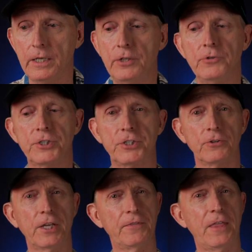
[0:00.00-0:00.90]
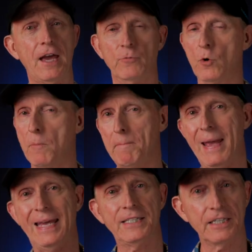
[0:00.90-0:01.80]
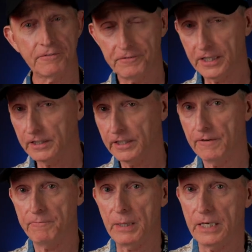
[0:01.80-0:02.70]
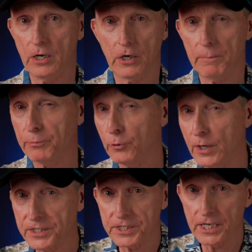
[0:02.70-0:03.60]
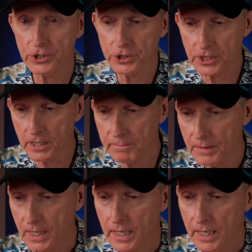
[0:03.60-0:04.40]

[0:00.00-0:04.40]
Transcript: You still get that romantic feeling of being on a princess ship.